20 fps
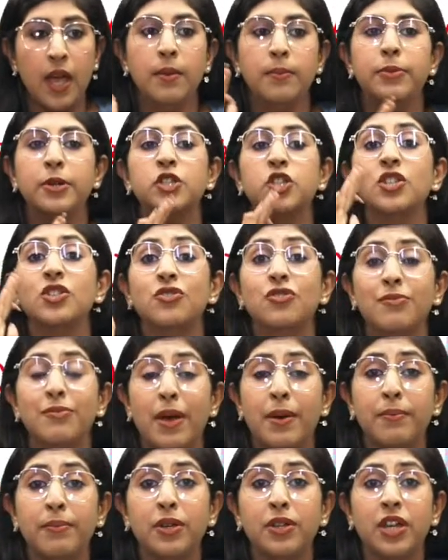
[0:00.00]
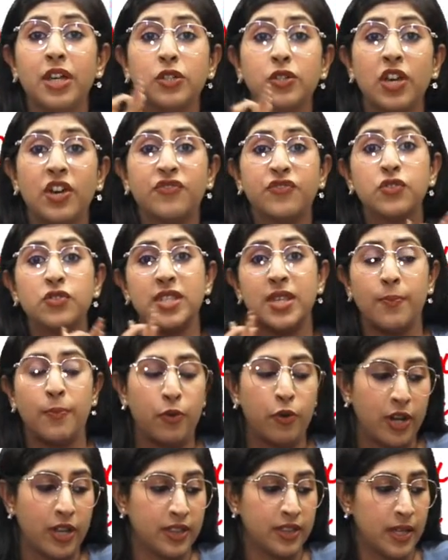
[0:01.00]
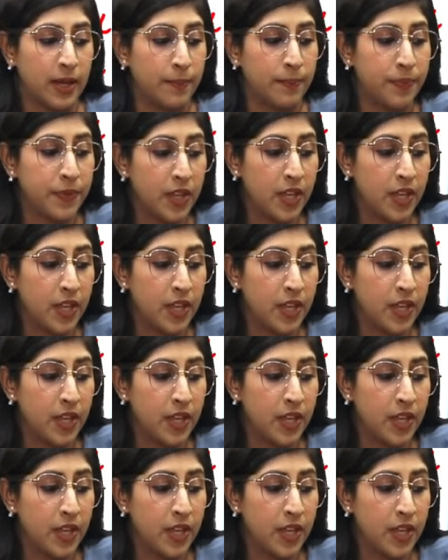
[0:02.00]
but just remember that you have to separate them.